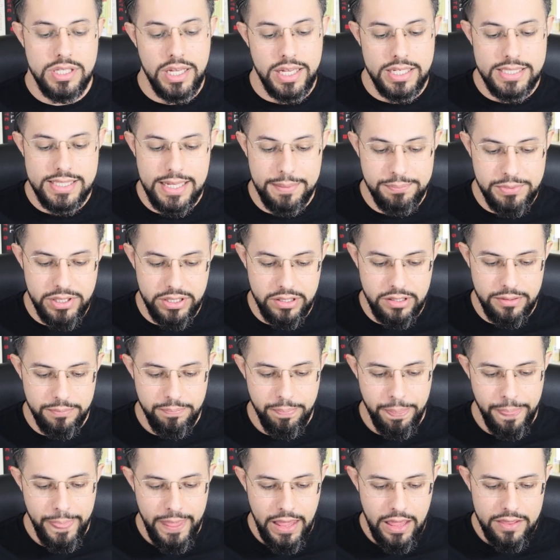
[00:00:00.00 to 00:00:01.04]
is accepted.
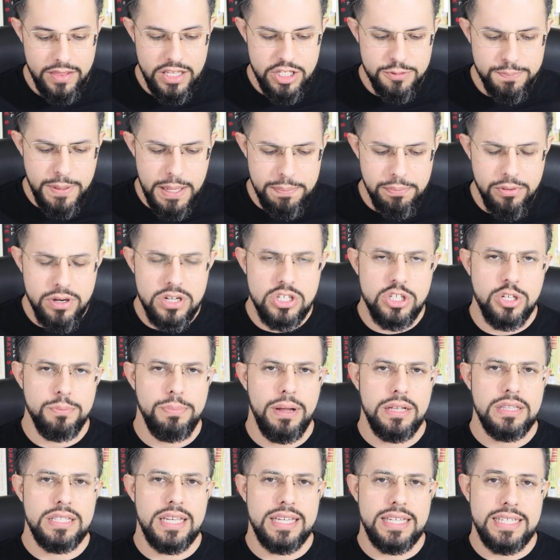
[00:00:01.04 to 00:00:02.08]
This paper is
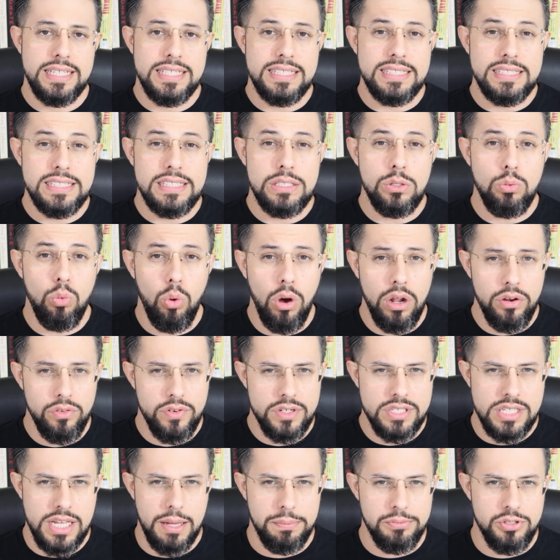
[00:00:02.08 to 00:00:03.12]
about the ET1
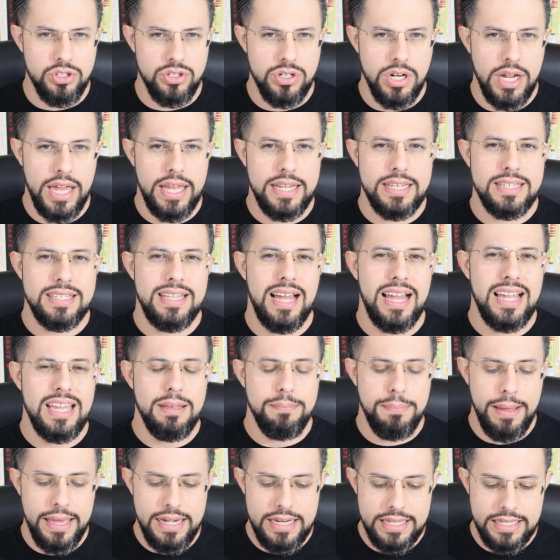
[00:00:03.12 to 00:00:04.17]
receptor and
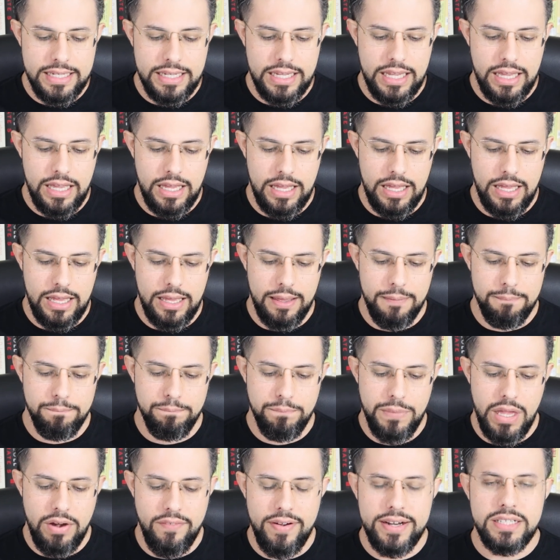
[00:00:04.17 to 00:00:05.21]
diabetic
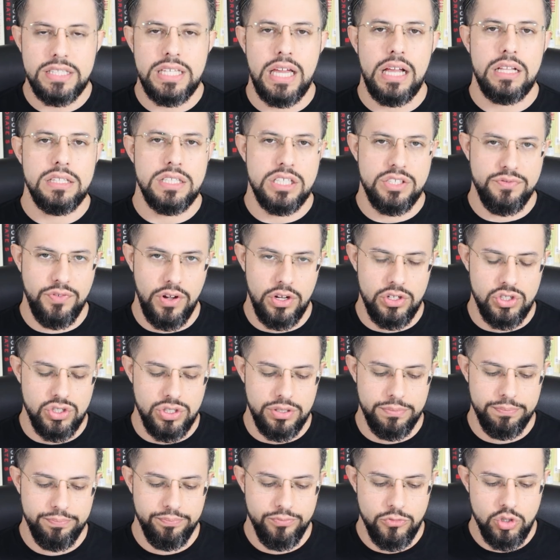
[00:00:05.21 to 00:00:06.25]
erectile
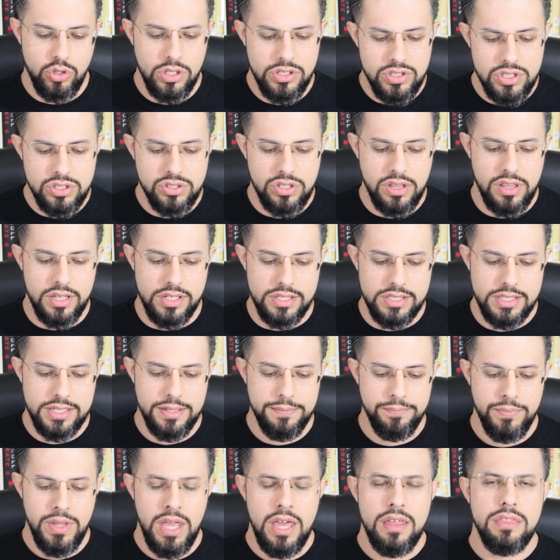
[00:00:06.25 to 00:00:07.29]
dysfunction. So listen to this.
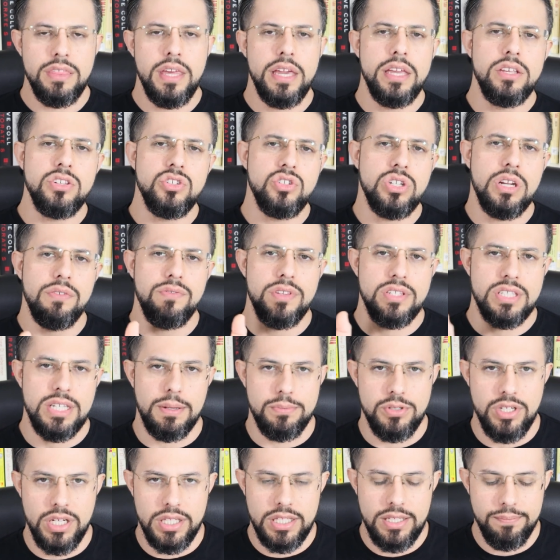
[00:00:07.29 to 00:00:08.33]
The history of the
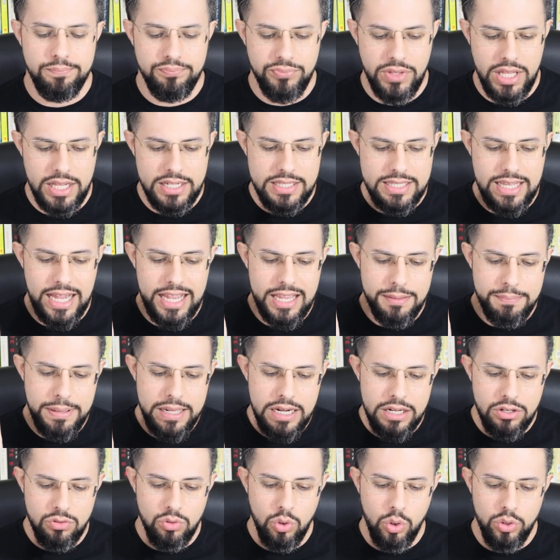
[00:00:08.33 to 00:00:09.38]
subject. In
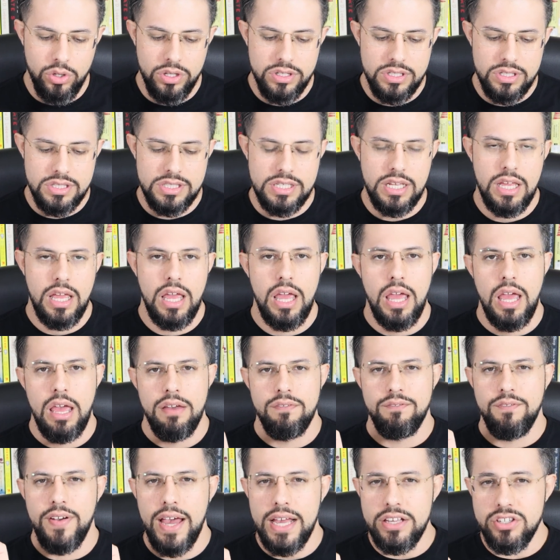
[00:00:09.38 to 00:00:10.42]
diabetic rodents,
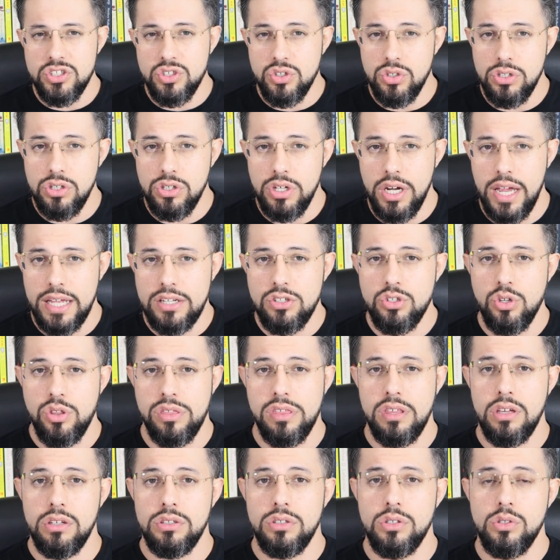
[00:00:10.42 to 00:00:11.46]
vascular
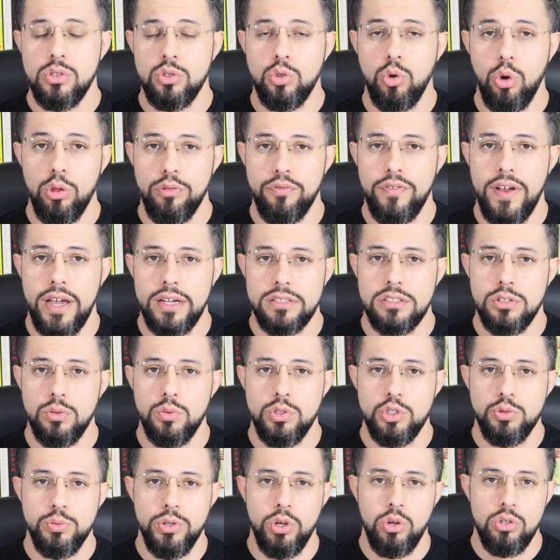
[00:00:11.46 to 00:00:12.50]
endothelial growth factor,
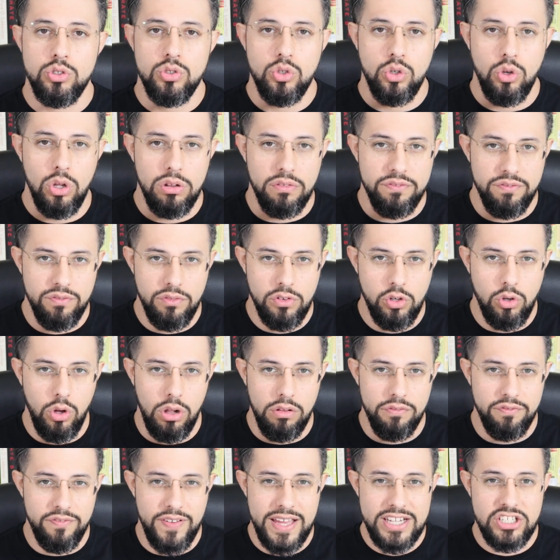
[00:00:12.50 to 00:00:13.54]
which we also
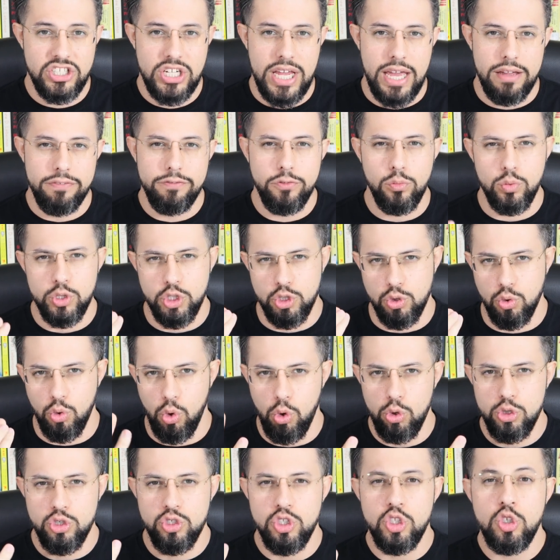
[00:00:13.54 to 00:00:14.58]
call VEGF, which
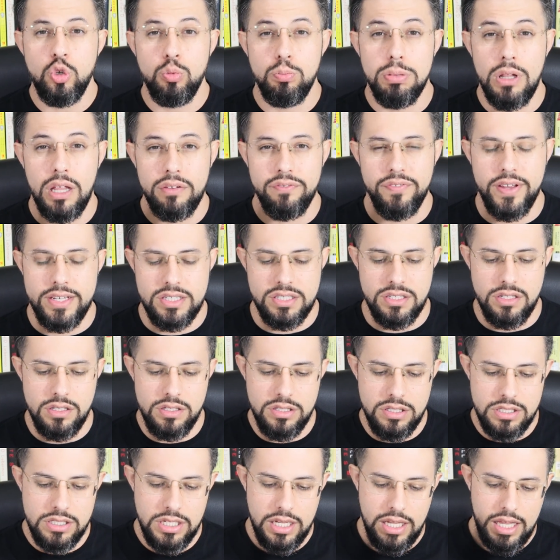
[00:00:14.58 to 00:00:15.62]
grows new blood
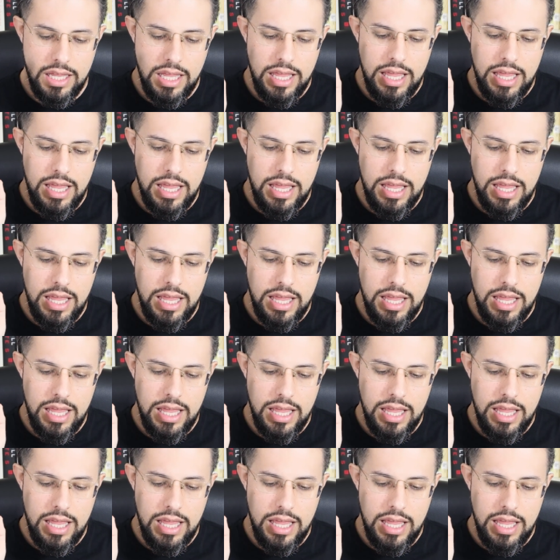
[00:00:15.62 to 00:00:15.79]
vessels,